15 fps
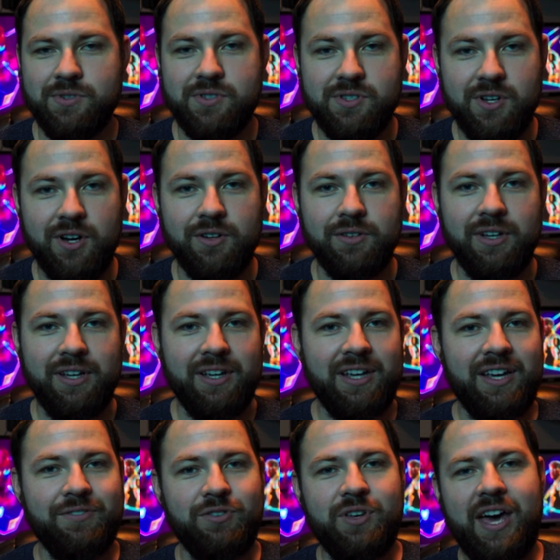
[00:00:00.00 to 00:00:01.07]
So,
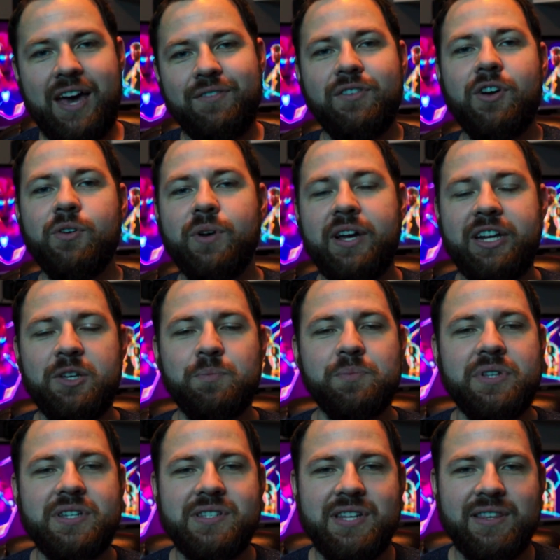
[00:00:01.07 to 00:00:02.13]
if you haven't already,
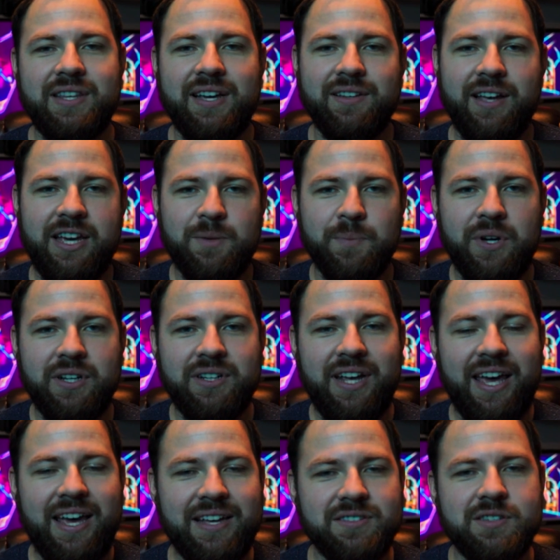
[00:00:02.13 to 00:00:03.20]
please hit that like button
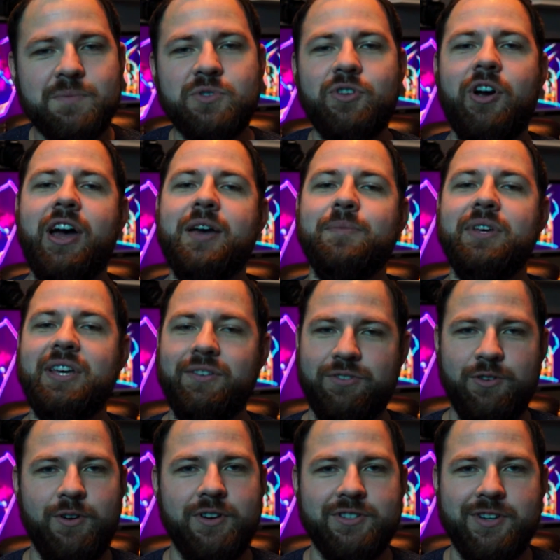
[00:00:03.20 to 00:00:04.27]
and subscribe if
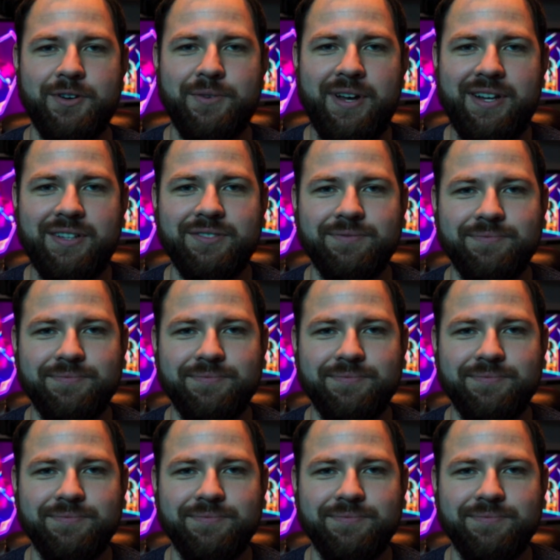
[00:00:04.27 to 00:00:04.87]
you aren't already.